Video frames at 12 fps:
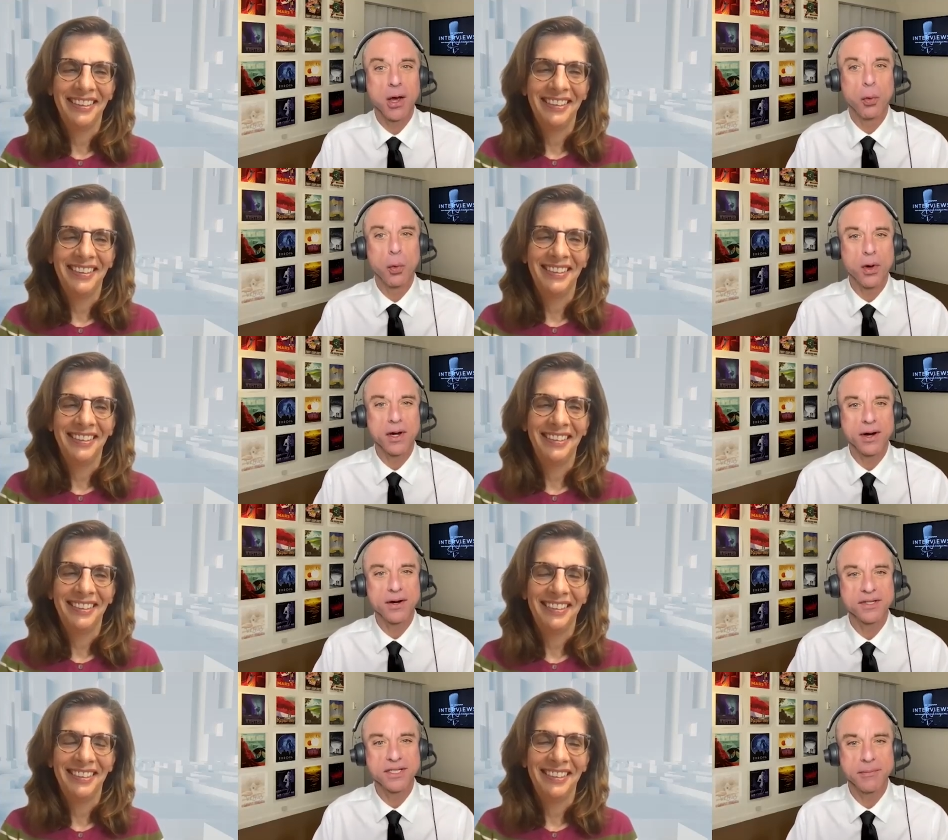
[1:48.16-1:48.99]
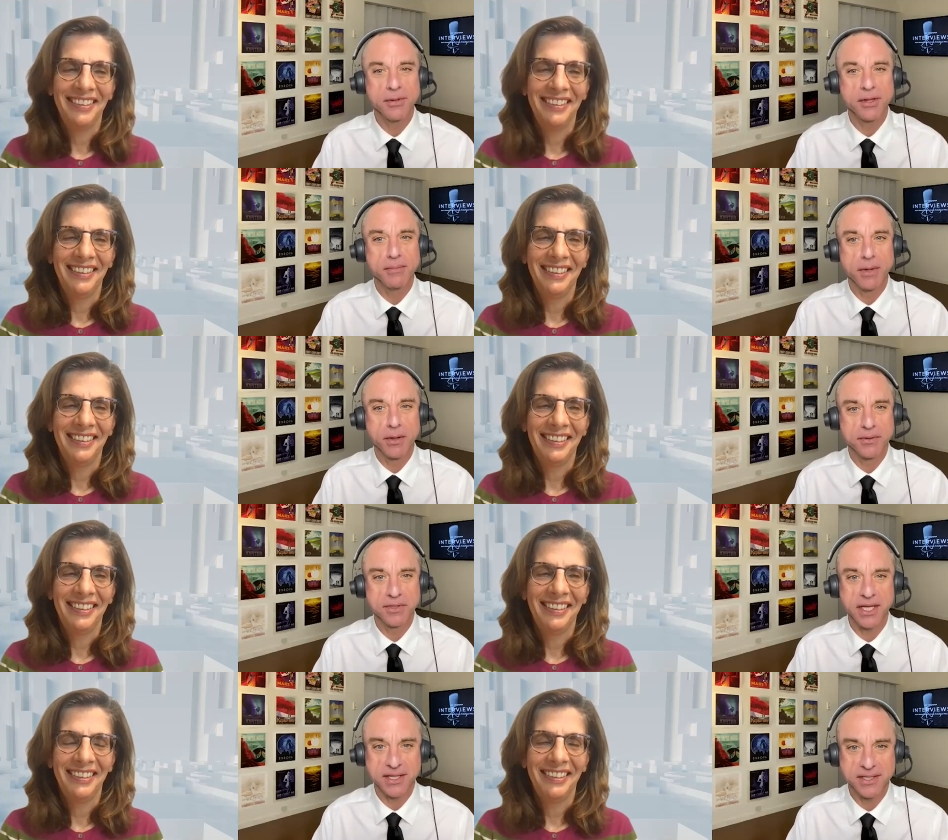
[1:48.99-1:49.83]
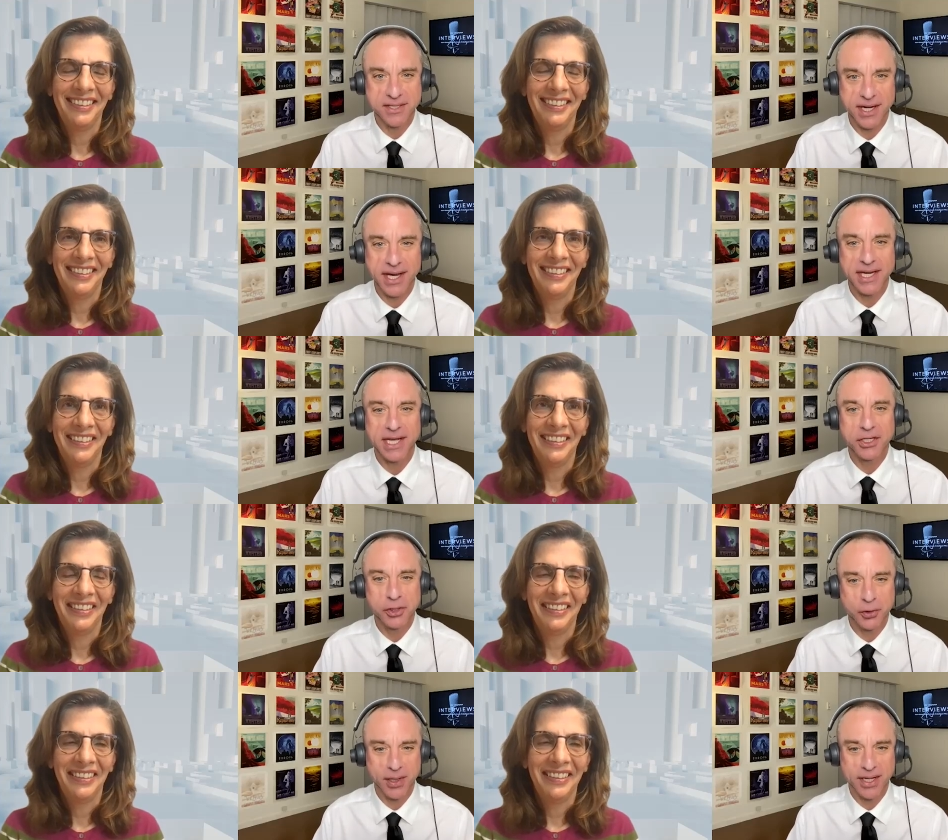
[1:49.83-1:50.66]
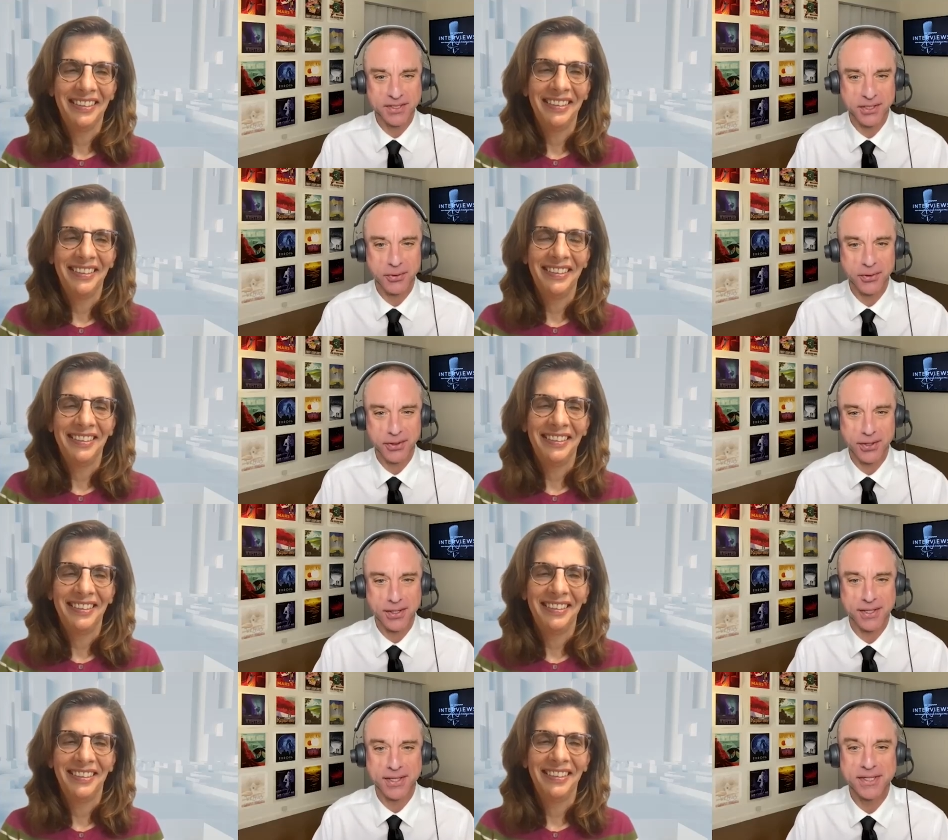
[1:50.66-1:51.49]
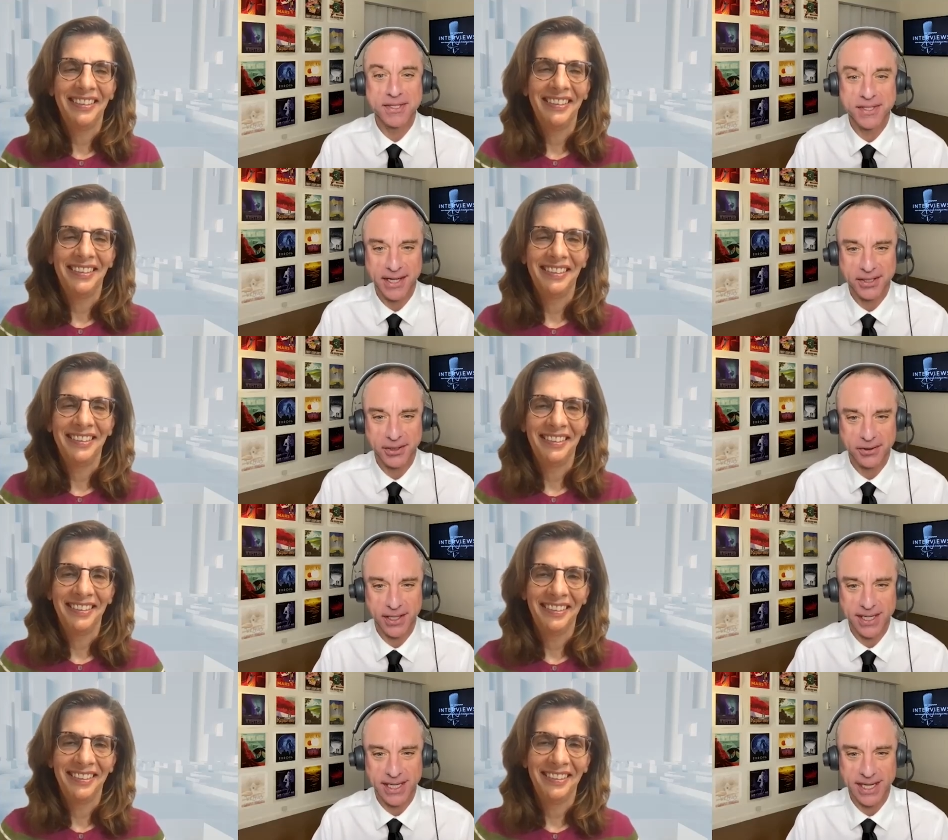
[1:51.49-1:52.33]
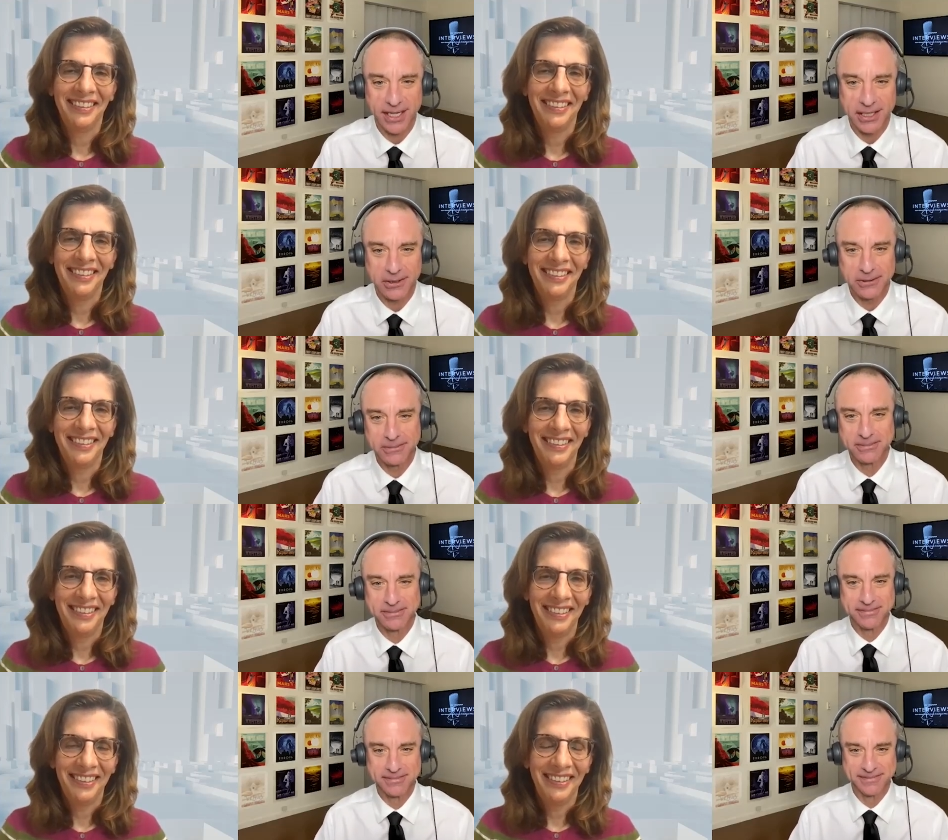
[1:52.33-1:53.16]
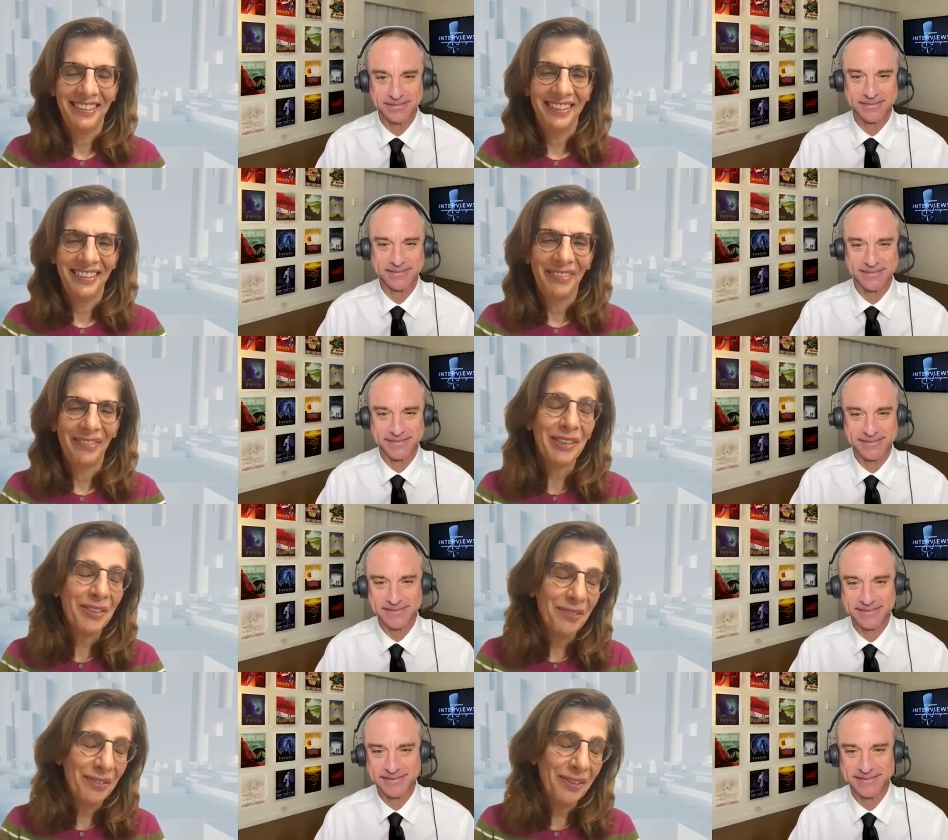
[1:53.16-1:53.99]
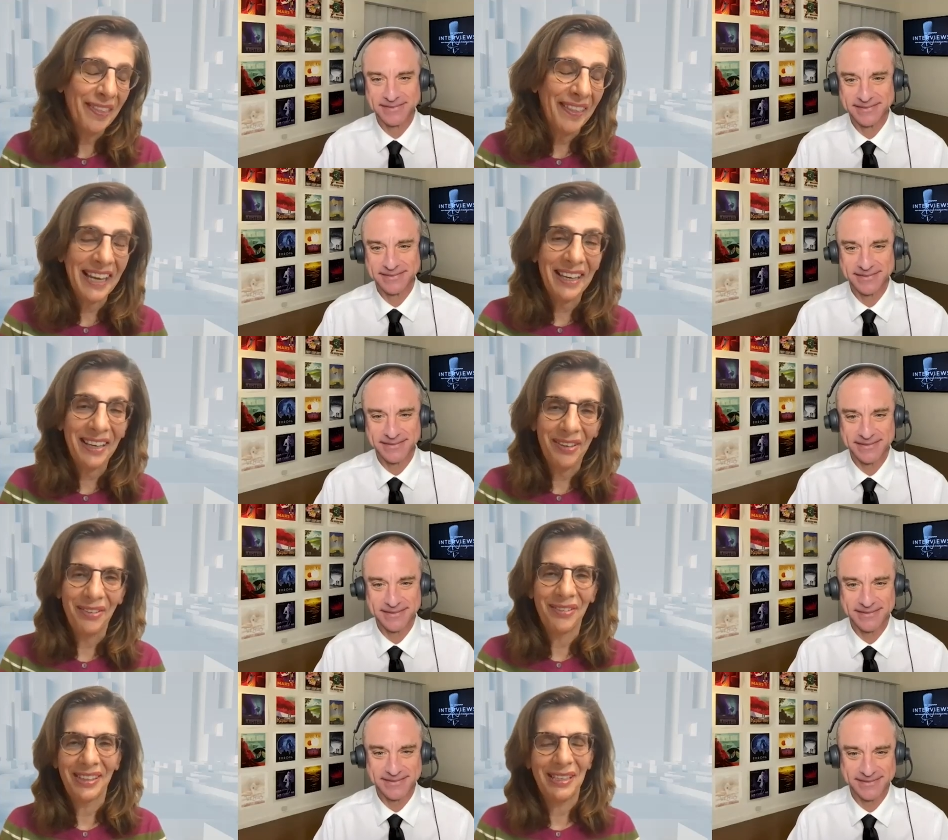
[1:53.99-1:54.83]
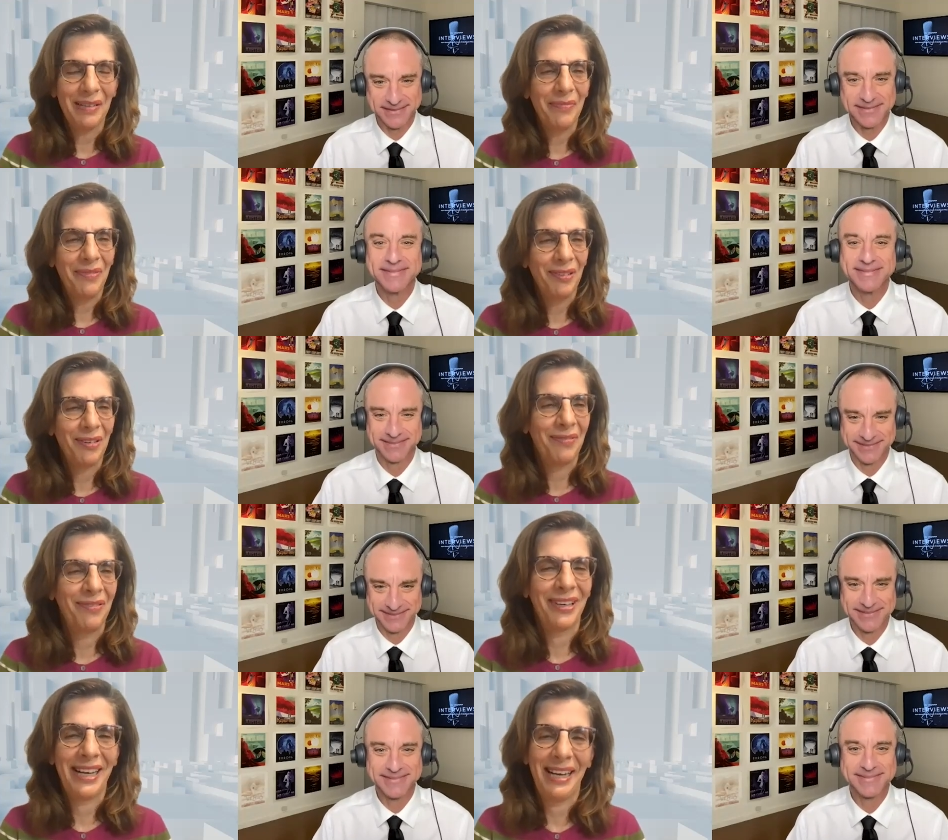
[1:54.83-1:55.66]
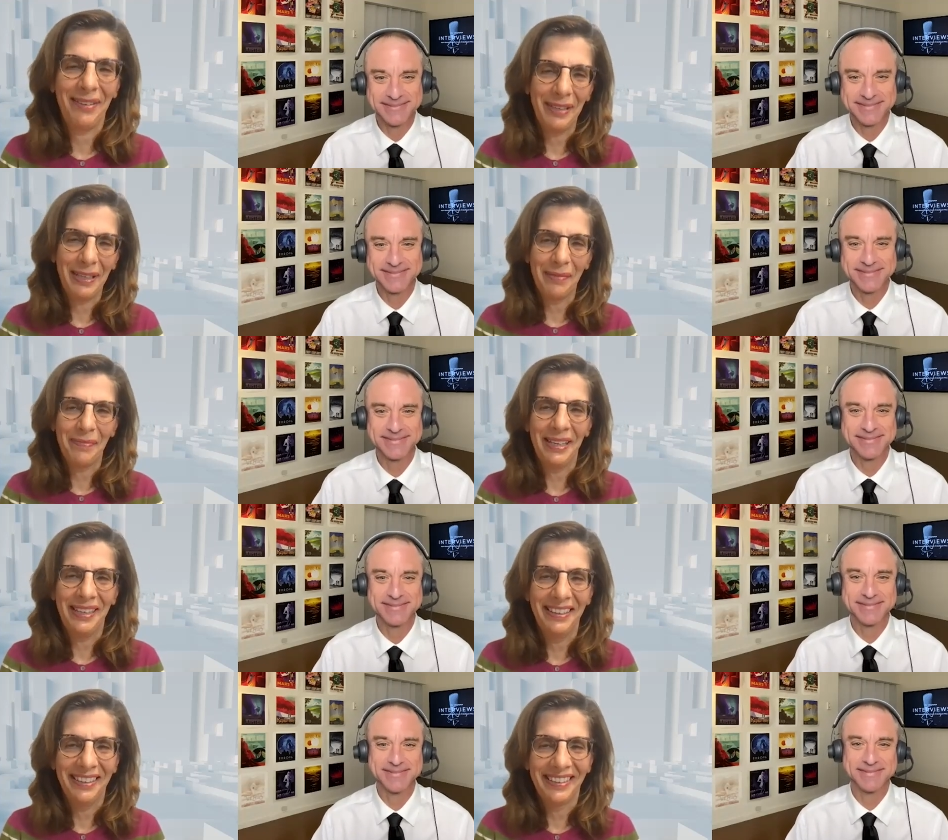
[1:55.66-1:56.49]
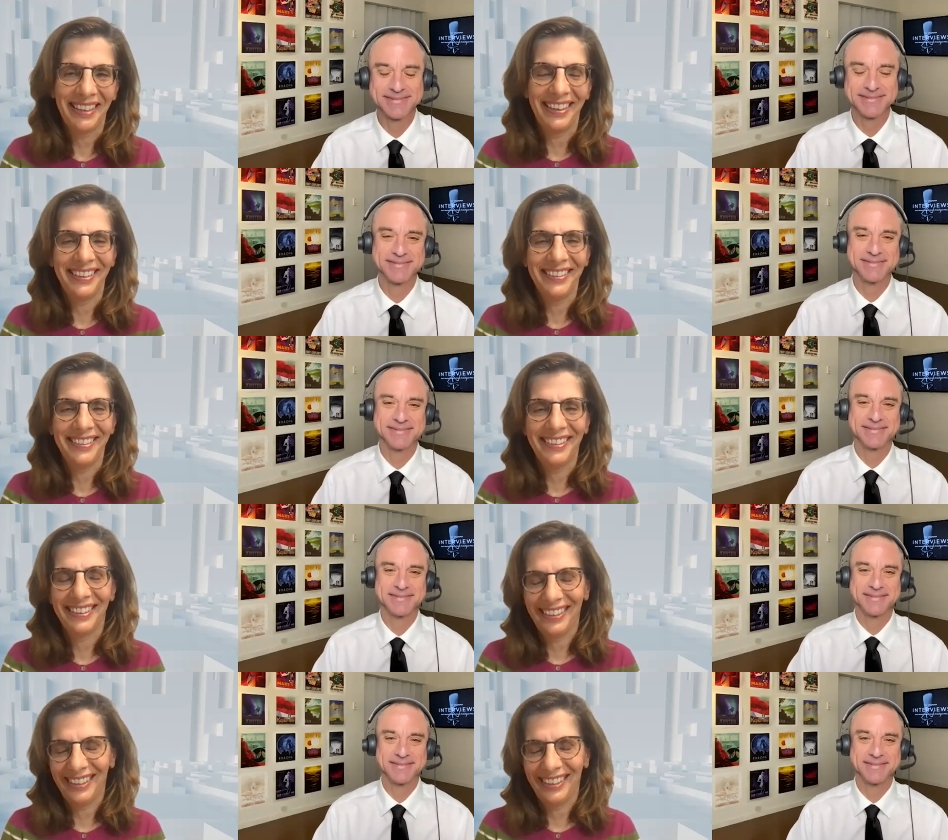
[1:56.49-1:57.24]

Speaker 1: What are some of the most exciting trends going on in this sector right now?
Speaker 2: First of all, thank you, Tim, for having me, and